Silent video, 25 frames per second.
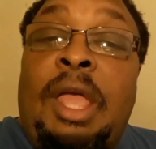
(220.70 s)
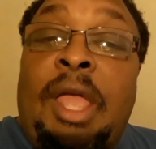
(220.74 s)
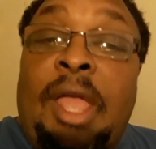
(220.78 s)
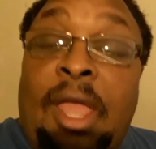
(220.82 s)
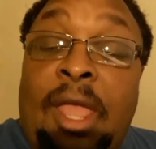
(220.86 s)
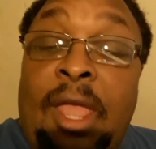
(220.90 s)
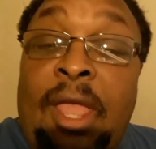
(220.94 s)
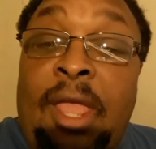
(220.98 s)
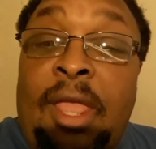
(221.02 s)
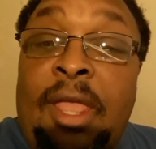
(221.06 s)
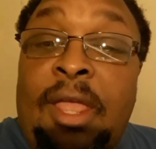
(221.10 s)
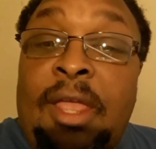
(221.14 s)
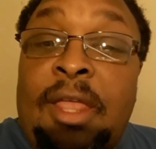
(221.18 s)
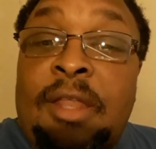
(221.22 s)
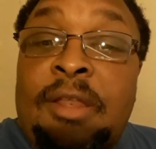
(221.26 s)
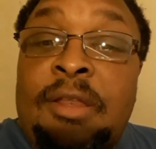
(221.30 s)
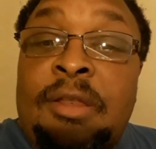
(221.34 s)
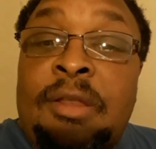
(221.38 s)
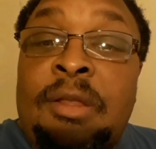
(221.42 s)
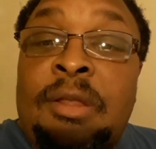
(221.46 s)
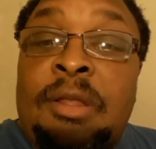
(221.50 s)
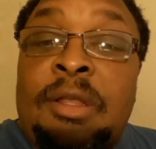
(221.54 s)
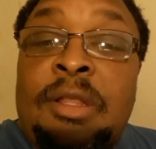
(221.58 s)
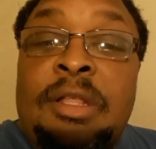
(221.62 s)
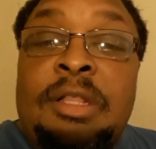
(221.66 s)

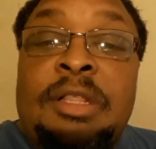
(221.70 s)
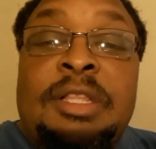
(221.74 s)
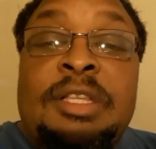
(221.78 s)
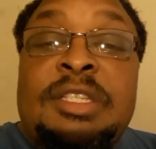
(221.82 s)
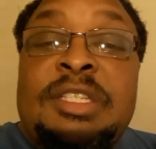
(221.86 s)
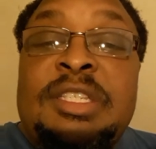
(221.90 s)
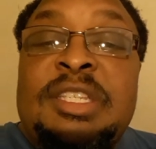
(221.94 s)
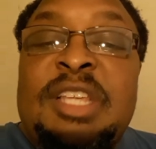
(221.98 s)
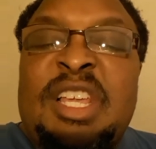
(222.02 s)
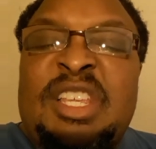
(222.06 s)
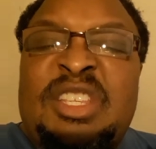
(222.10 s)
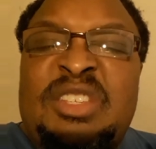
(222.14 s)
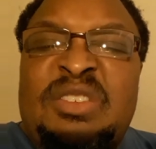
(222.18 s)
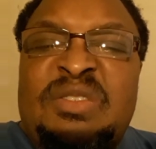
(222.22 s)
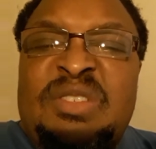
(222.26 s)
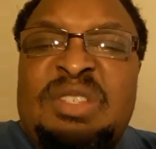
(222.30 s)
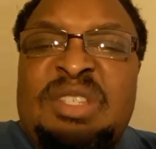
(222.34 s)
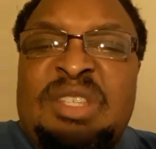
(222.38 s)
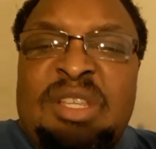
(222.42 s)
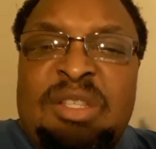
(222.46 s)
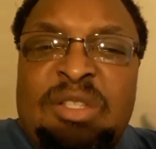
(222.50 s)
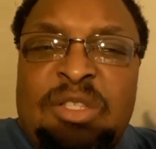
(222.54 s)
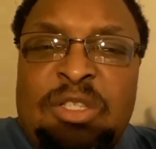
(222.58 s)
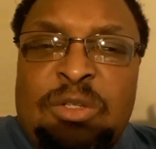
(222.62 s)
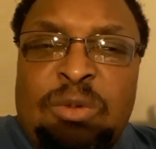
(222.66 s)
And let's say you
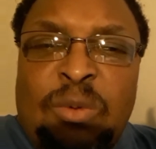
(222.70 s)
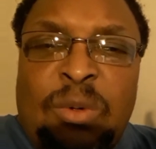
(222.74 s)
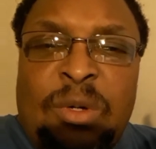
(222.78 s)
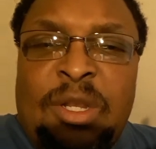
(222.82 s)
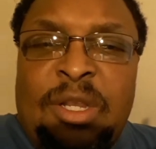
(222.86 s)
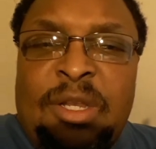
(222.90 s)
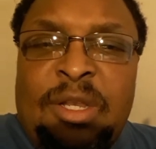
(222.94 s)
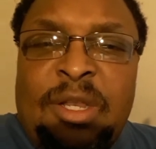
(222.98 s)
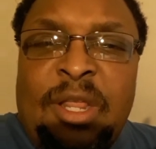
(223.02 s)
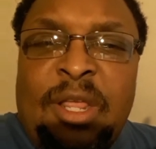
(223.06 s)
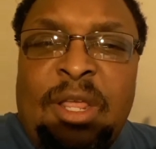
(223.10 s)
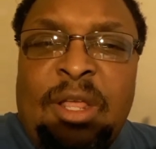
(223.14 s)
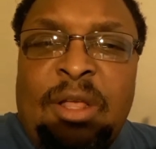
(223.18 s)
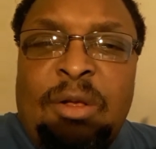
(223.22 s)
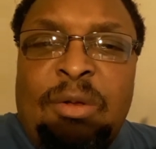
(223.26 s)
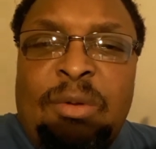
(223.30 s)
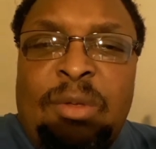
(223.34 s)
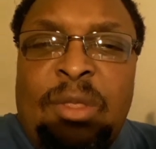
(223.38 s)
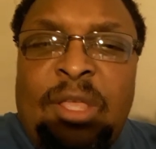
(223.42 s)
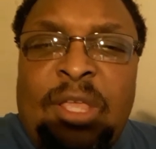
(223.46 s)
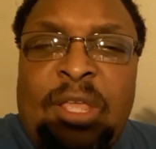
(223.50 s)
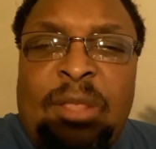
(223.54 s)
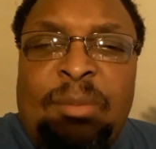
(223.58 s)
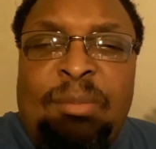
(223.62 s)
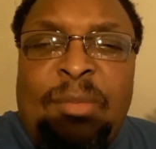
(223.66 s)
send 20 now
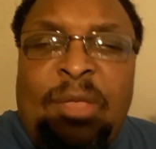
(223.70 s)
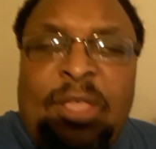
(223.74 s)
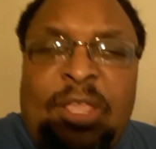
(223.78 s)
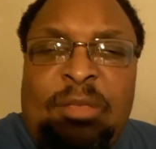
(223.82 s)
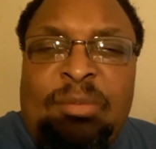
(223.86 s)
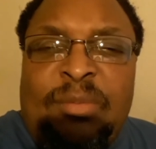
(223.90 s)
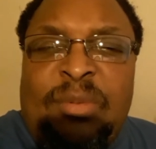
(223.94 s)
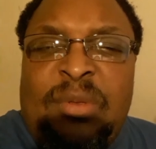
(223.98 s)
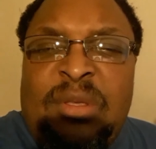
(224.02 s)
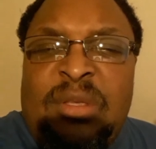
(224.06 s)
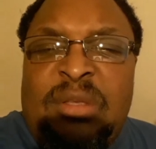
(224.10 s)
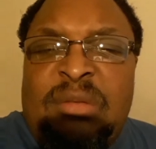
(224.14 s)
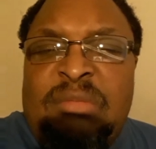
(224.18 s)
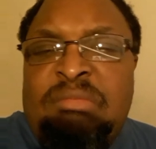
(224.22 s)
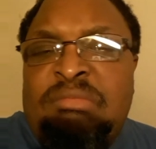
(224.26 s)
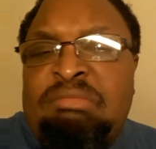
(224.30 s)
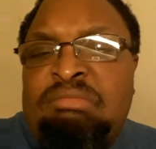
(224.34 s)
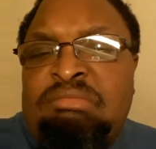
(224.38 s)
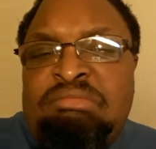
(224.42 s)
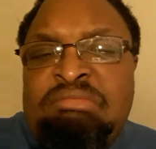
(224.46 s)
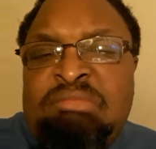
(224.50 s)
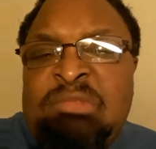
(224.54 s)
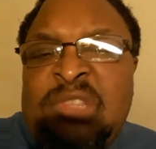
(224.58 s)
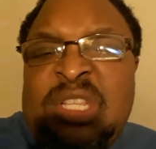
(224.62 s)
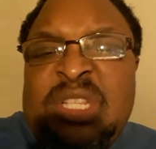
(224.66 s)
and maybe
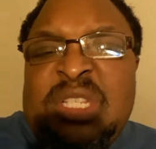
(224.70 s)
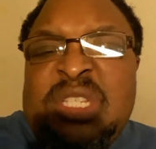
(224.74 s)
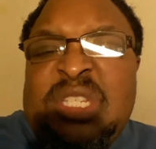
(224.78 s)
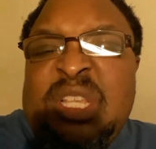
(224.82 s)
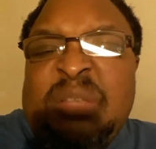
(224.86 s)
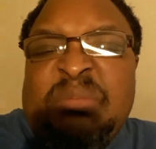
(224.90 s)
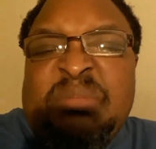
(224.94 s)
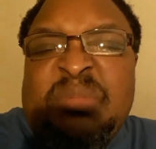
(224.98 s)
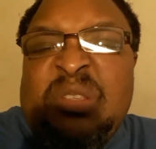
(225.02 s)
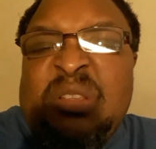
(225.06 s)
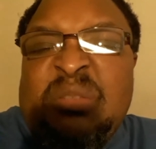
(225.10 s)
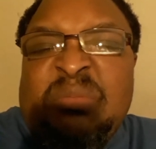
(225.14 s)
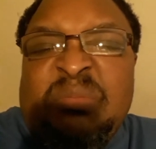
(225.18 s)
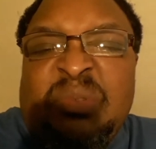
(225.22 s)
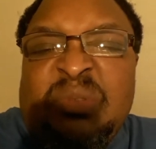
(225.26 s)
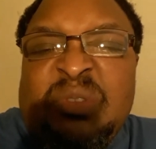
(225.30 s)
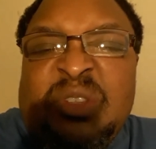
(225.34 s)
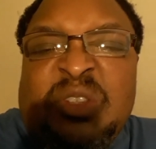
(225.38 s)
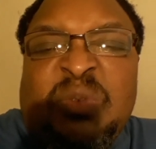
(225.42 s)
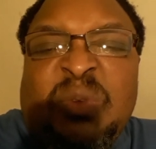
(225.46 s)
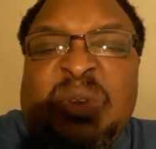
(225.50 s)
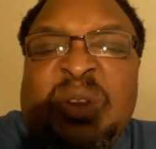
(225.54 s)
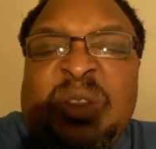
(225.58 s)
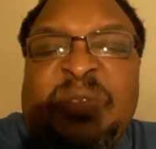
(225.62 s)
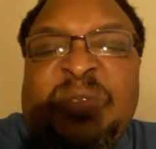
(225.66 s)
September
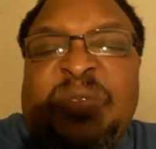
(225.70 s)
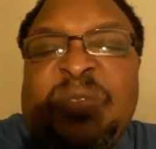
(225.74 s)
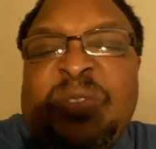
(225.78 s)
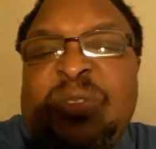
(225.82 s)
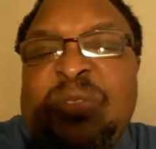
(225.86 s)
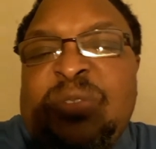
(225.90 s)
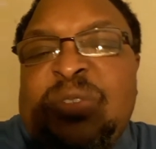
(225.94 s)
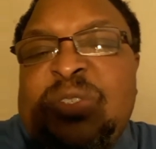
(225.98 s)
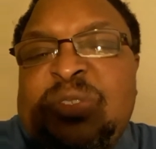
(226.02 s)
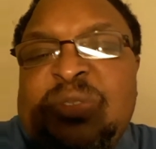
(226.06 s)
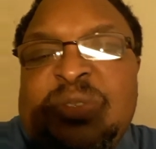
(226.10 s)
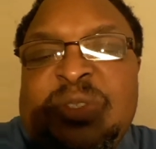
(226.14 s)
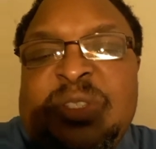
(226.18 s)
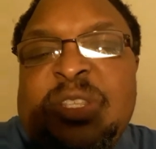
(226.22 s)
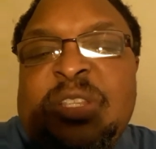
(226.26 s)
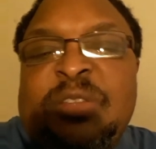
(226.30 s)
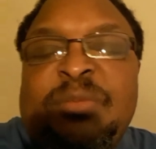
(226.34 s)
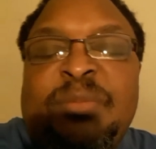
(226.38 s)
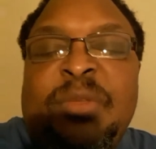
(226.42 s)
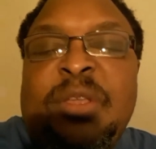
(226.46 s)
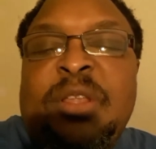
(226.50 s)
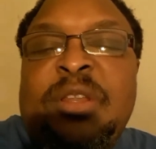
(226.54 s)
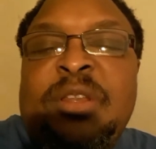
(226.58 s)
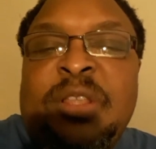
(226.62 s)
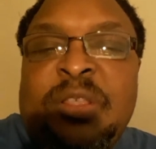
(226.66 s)
21st, you send
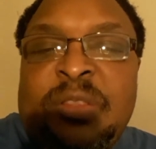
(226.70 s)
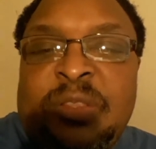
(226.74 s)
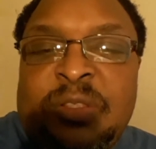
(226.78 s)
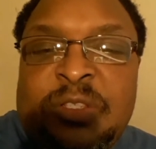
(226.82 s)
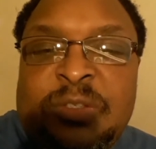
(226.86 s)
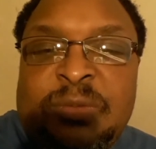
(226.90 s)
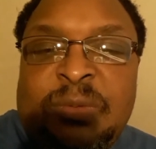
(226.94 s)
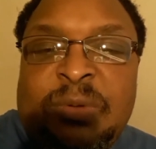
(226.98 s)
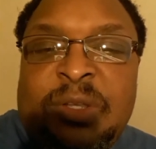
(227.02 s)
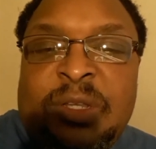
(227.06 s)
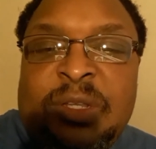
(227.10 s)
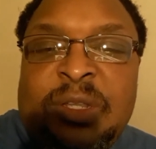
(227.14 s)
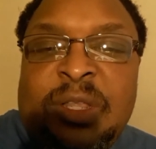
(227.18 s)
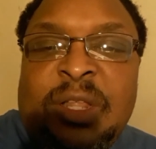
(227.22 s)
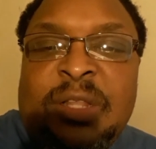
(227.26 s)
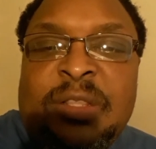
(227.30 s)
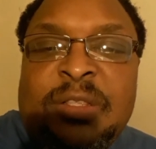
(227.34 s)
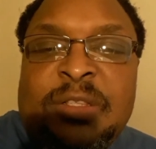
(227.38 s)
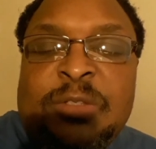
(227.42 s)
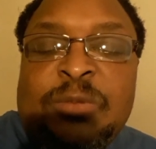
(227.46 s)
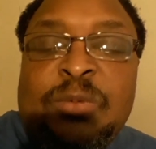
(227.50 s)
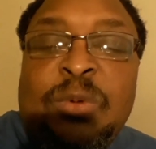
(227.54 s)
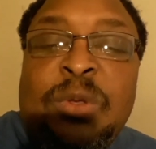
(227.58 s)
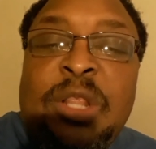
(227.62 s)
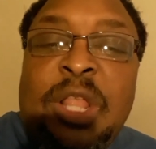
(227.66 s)
me another
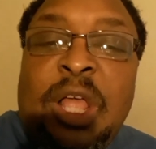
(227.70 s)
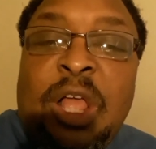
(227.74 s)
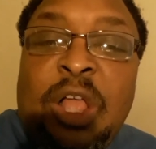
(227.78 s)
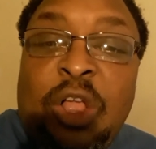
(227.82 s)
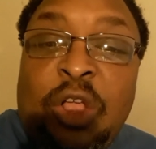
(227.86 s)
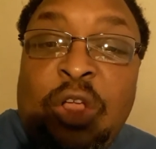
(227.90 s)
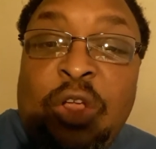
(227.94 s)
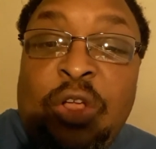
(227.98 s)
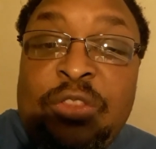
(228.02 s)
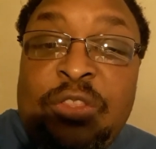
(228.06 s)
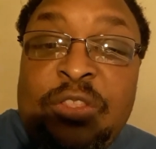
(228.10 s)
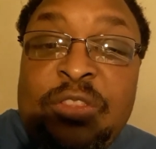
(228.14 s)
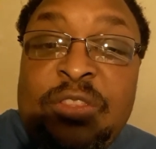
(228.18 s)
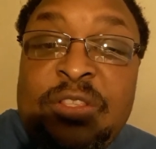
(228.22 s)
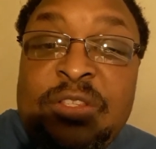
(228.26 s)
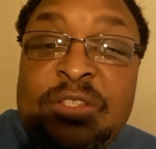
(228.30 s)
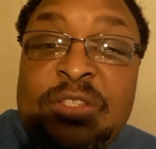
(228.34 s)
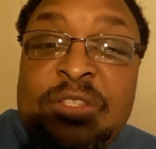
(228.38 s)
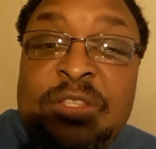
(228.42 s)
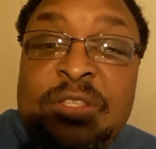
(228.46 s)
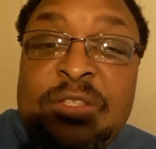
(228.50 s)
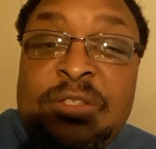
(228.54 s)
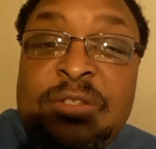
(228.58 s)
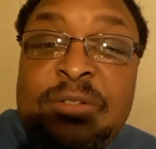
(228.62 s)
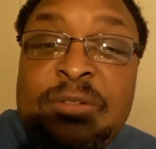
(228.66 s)
$20. Will I honor this
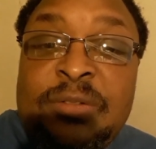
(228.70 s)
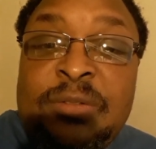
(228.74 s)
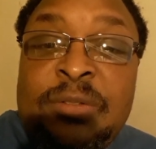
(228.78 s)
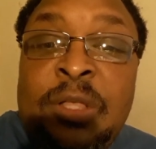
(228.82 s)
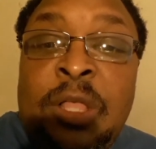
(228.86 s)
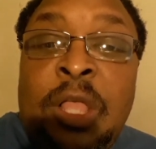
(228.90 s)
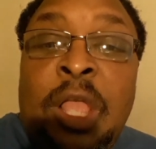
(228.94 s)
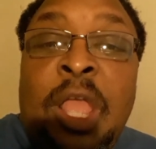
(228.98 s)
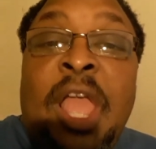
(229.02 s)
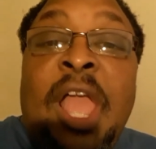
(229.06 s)
deal?